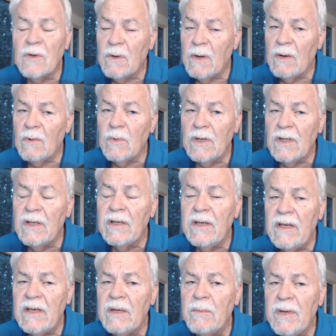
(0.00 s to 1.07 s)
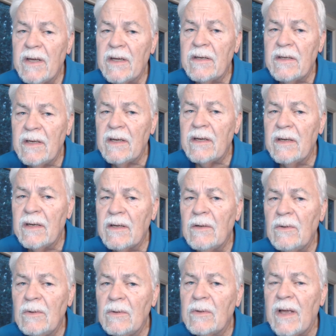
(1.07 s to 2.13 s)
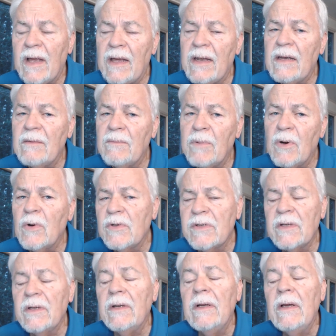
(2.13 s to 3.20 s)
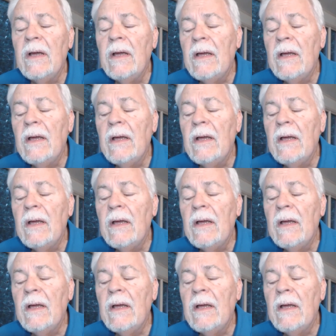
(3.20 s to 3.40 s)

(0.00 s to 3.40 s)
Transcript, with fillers: or do I really need to be a technical kind of person?